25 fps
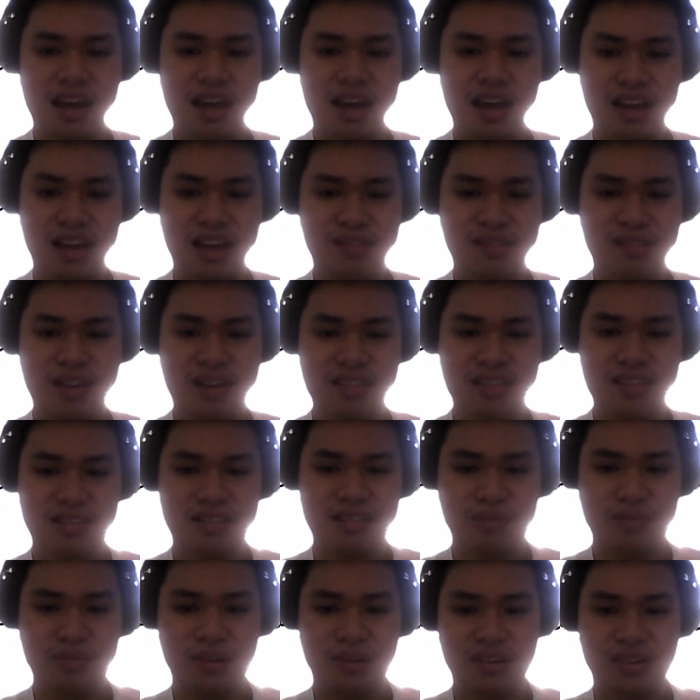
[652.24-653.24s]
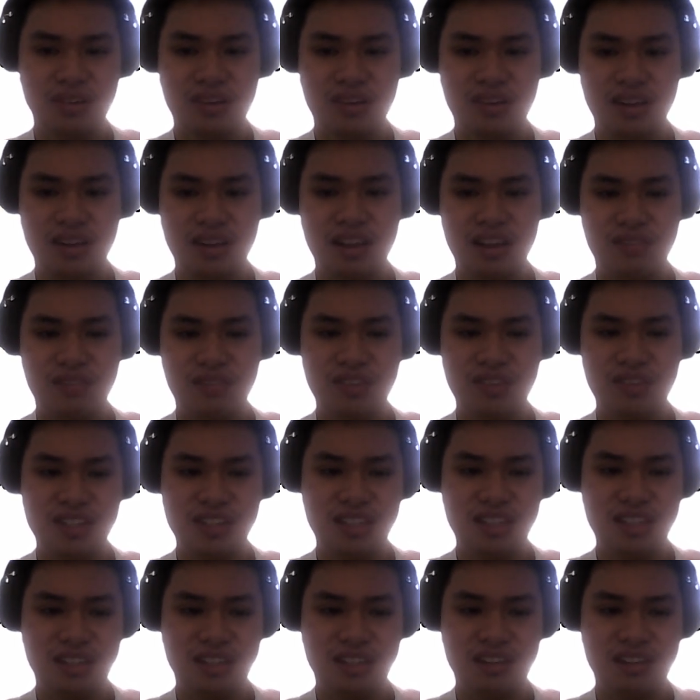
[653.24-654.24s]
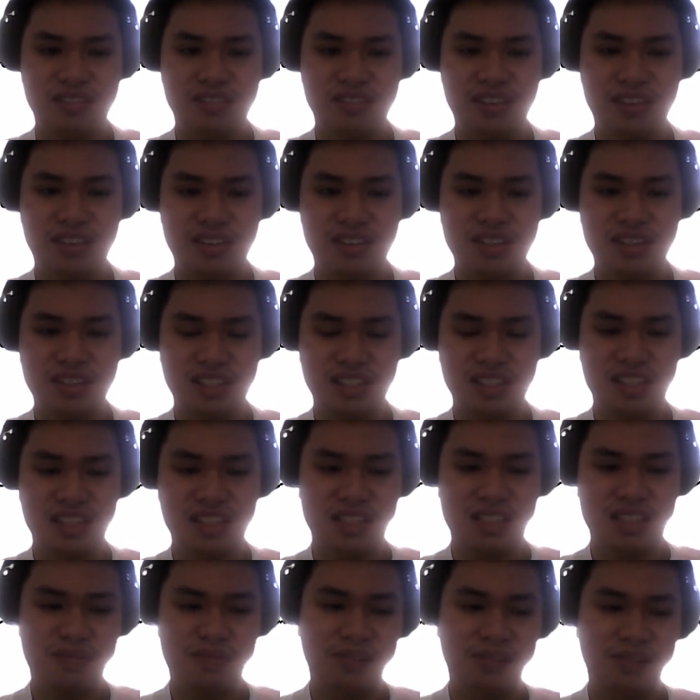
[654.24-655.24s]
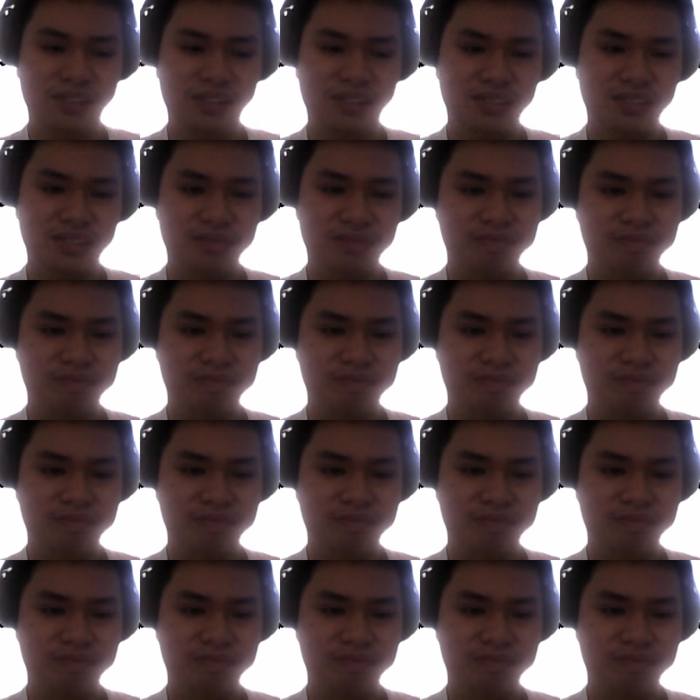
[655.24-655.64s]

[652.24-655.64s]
and routing protocol and bridging configurations and support.